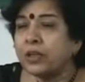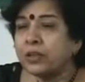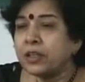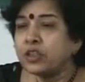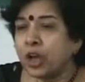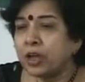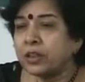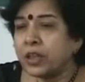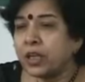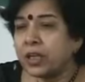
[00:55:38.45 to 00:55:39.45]
the
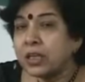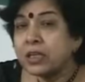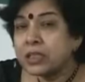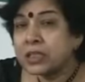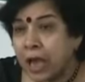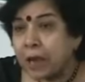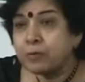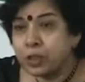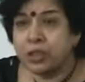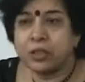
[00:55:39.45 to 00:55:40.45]
Shakti
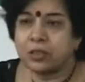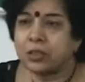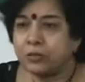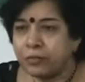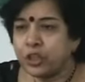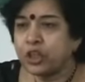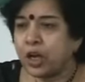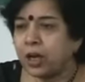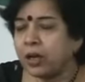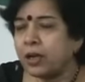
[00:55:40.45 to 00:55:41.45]
sculptures which
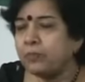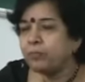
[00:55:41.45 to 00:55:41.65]
are uh,